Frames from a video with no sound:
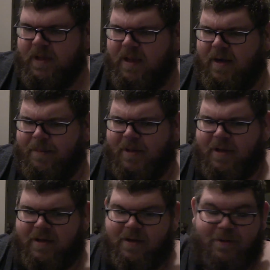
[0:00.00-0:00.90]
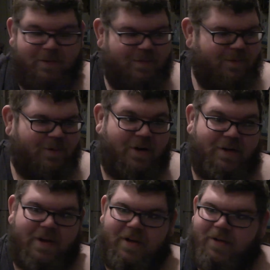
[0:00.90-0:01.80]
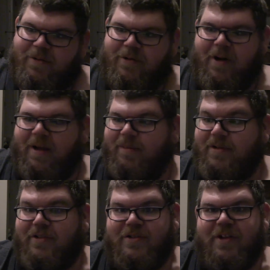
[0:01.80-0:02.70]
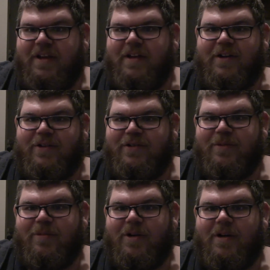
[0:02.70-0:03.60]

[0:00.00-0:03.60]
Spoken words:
And I'm like, we're all like, "Oh crap, there's a snake in here somewhere."